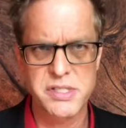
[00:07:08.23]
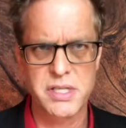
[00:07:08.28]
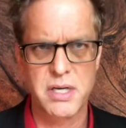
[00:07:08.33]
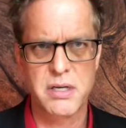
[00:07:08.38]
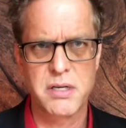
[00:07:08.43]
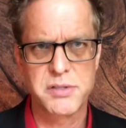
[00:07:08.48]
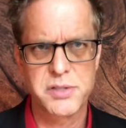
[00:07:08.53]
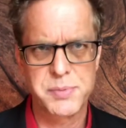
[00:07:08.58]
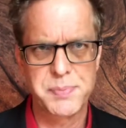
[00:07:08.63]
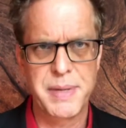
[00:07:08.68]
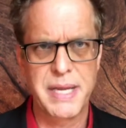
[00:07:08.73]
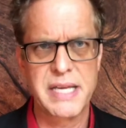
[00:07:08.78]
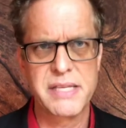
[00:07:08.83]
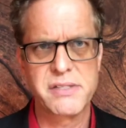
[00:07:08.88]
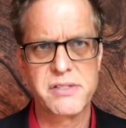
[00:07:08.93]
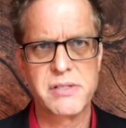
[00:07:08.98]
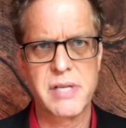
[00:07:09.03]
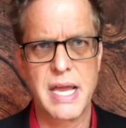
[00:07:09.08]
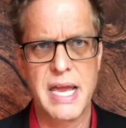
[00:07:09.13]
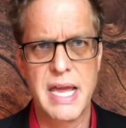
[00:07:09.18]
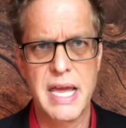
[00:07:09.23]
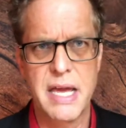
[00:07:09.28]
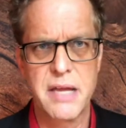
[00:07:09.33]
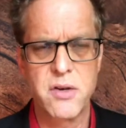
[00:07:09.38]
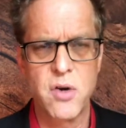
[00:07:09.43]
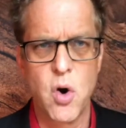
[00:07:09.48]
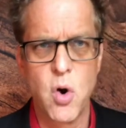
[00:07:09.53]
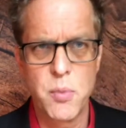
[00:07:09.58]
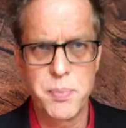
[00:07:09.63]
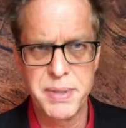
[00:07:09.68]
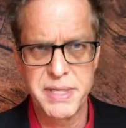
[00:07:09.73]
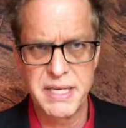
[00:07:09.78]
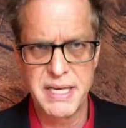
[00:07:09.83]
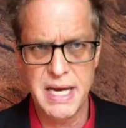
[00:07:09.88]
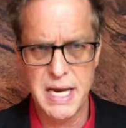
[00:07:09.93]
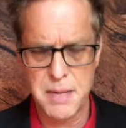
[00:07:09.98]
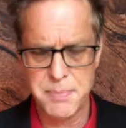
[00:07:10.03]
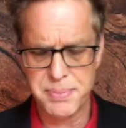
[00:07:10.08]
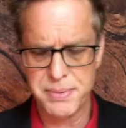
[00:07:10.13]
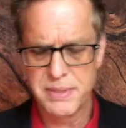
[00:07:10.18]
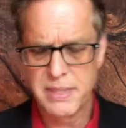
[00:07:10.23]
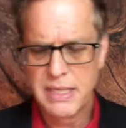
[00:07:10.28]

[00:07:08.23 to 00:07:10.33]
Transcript: airspace had opened up.